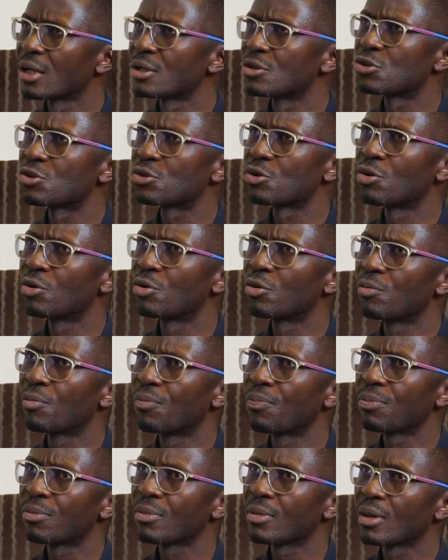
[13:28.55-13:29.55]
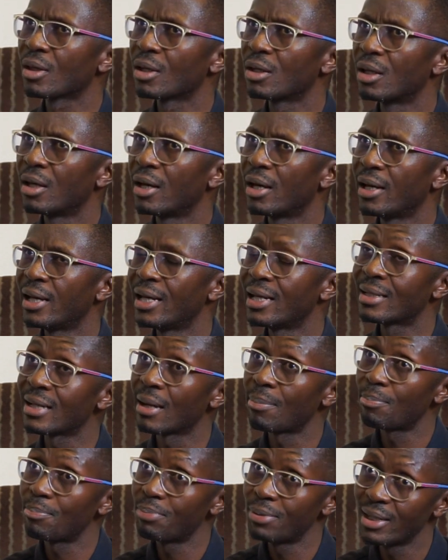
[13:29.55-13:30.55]
So it
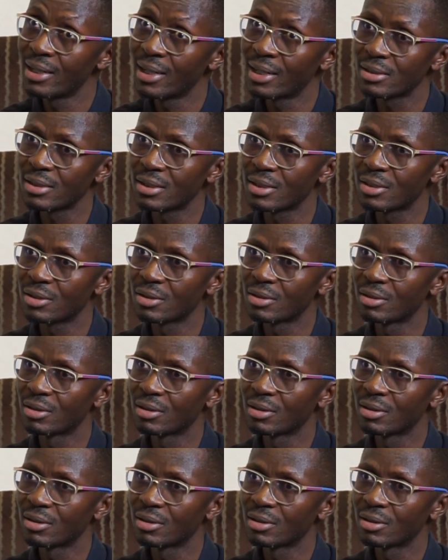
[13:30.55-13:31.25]
appears